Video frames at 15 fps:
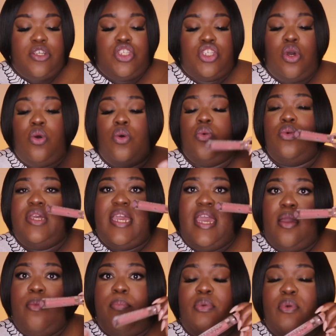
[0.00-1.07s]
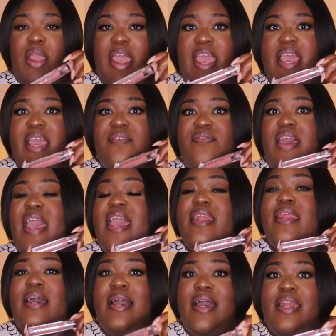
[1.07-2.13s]
So yeah, Brave and
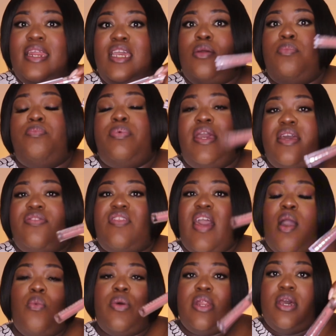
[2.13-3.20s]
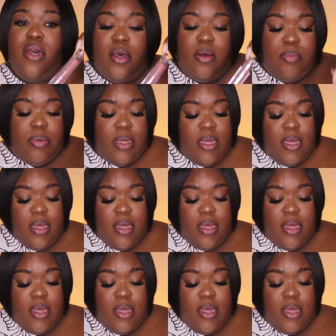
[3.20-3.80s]
Honey, pick that one up.